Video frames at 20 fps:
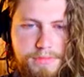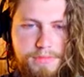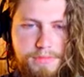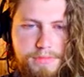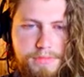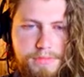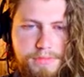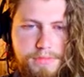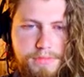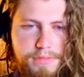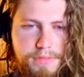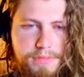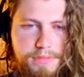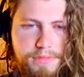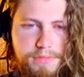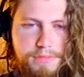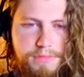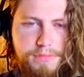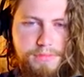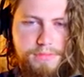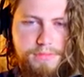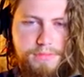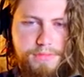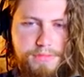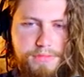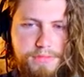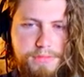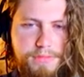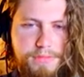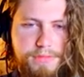
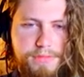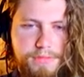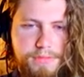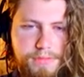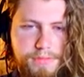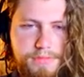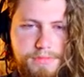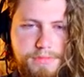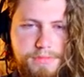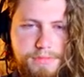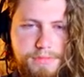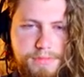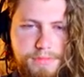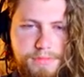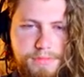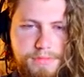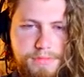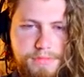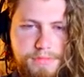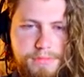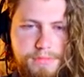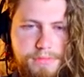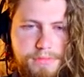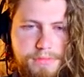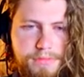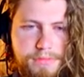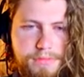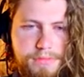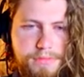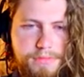
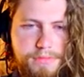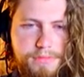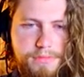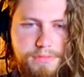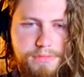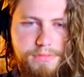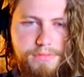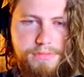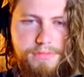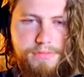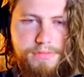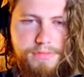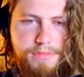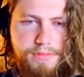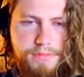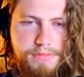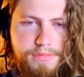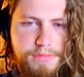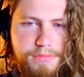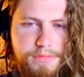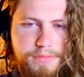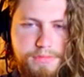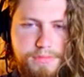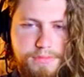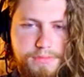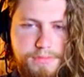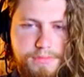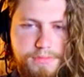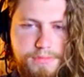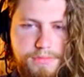
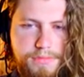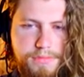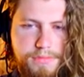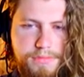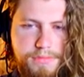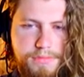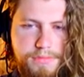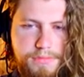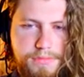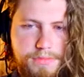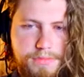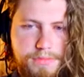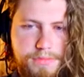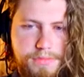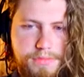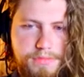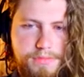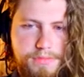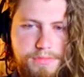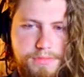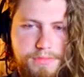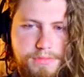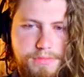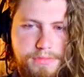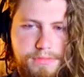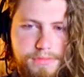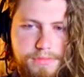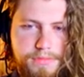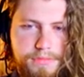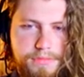
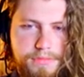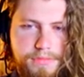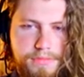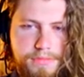This person isn't speaking.